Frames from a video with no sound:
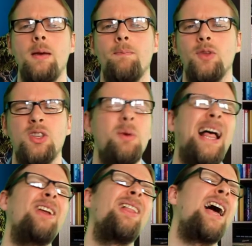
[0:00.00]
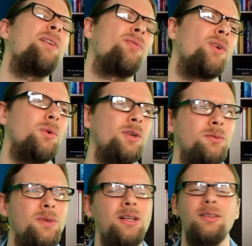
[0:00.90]
You say, well, I don't like fruit.
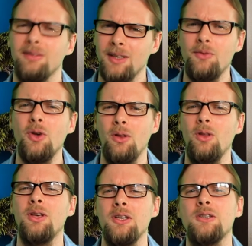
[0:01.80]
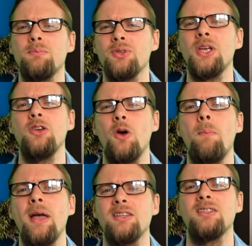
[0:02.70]
Well, if you're looking to present your
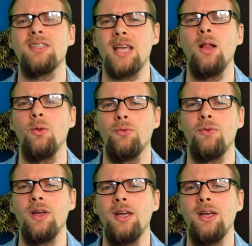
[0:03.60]
best self